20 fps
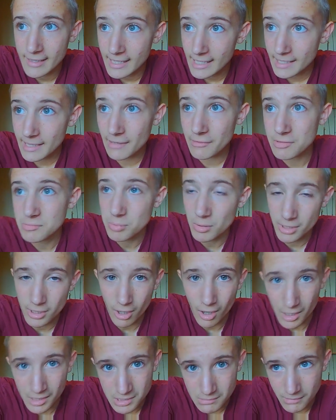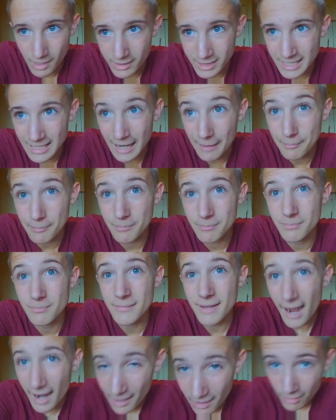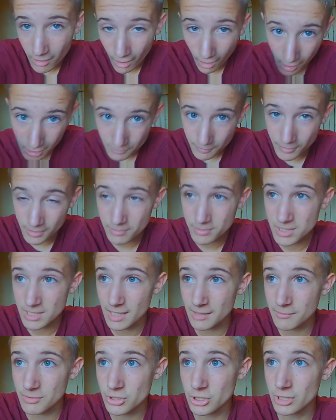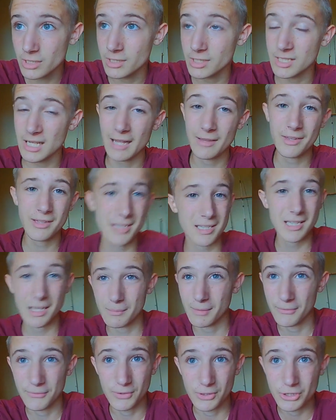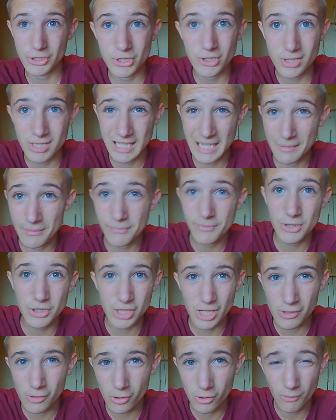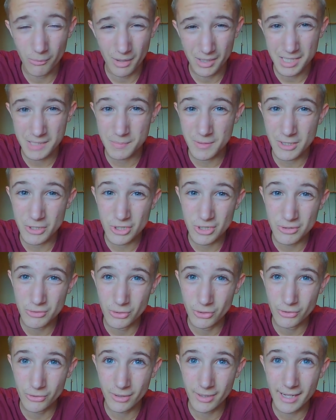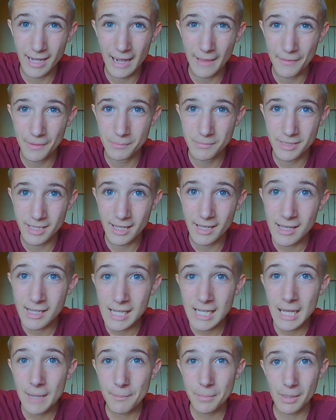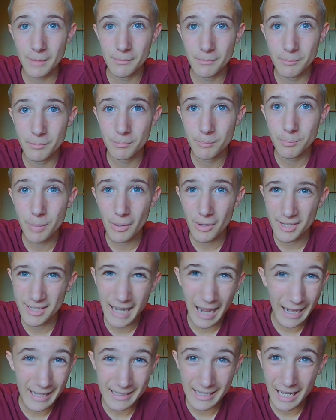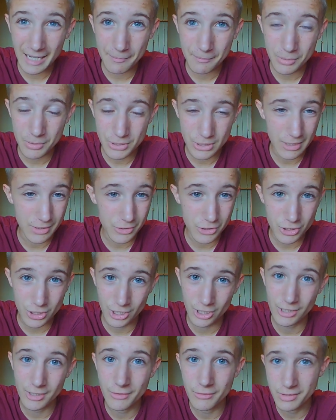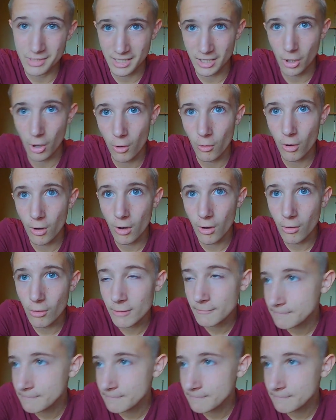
That was pretty awesome. I think, I'm not one hundred percent sure, because this is, like, my first year salmon fishing. I don't know my species real great on them yet, but I'm about ninety-nine percent sure it was a coho.